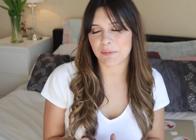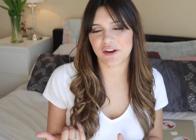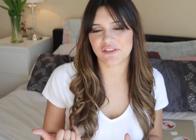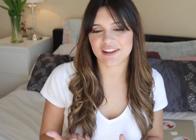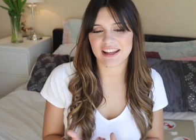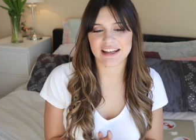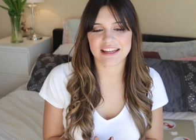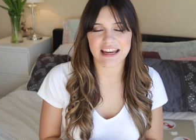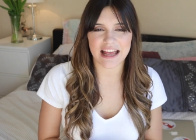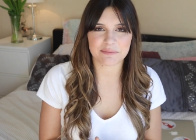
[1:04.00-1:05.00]
boyfriend
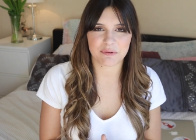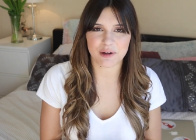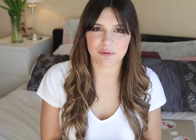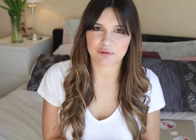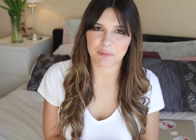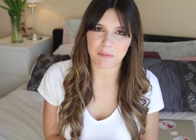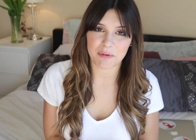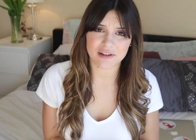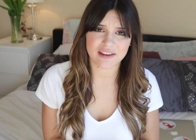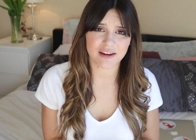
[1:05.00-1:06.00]
Danny, he asked me what I want for my
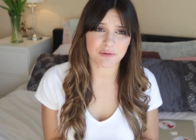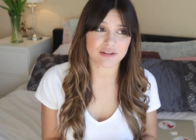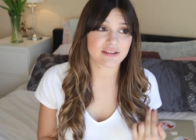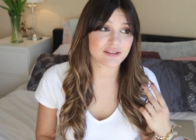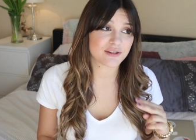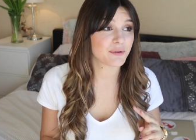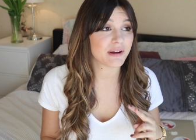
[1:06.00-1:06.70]
birthday which is in two